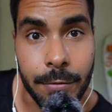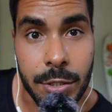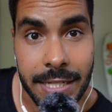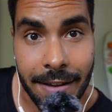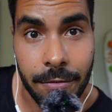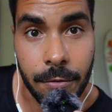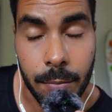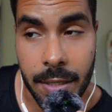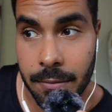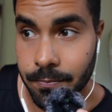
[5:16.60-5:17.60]
was never for
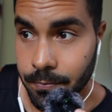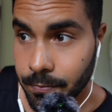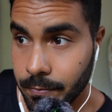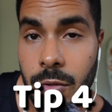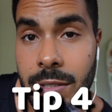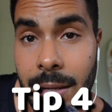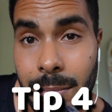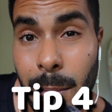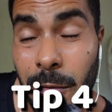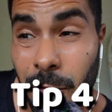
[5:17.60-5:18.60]
me. So tip
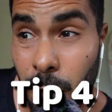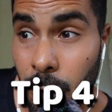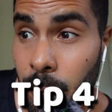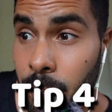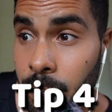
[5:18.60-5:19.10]
number 4,